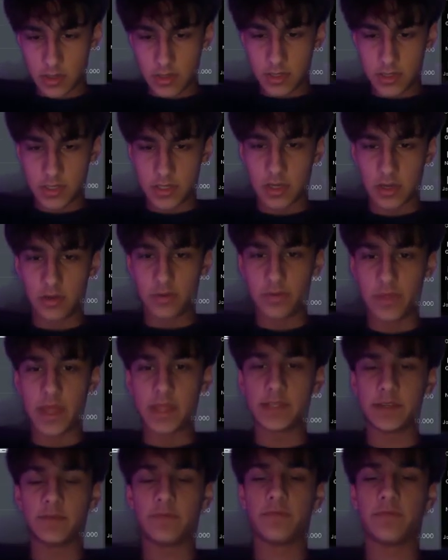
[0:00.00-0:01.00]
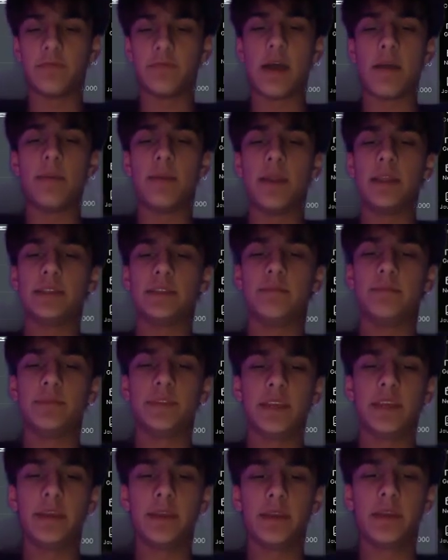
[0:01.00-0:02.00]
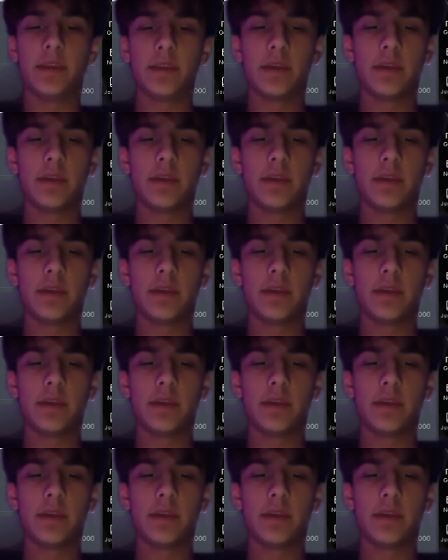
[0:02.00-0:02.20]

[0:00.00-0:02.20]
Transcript: So that's a 5 minute SMT,